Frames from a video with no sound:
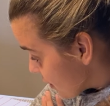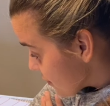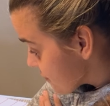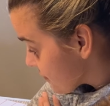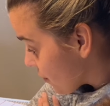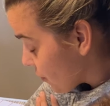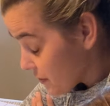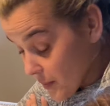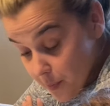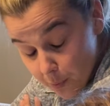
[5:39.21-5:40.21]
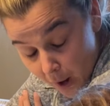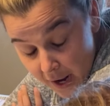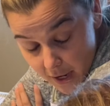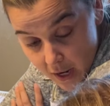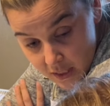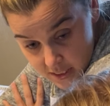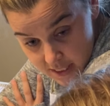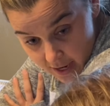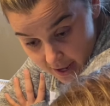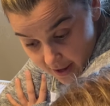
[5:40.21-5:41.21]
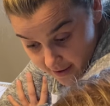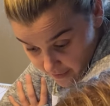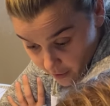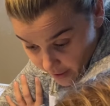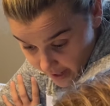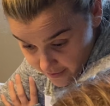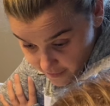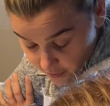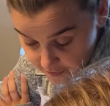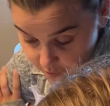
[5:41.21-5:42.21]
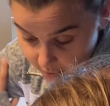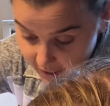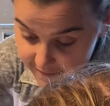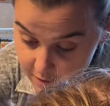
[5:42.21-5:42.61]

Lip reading: So the product is our answer. So we have the